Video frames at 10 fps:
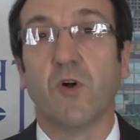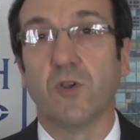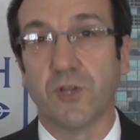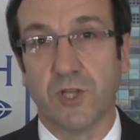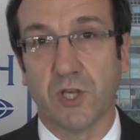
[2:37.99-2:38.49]

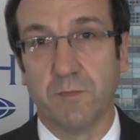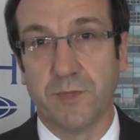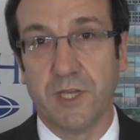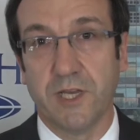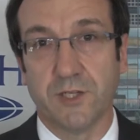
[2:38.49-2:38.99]
all the
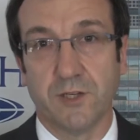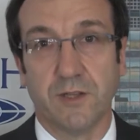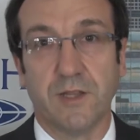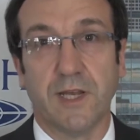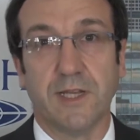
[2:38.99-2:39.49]

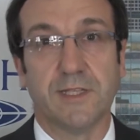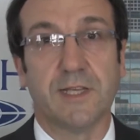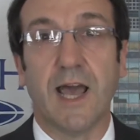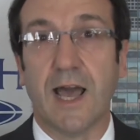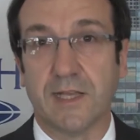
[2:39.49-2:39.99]
documentation that is
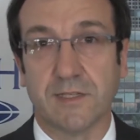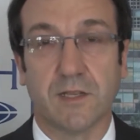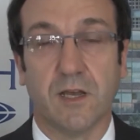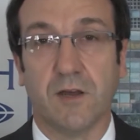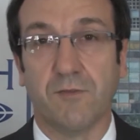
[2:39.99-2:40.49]

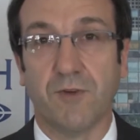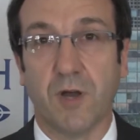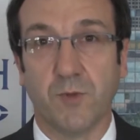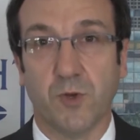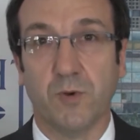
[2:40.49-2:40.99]
asked
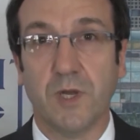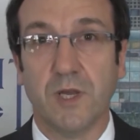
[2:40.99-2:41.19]
from you.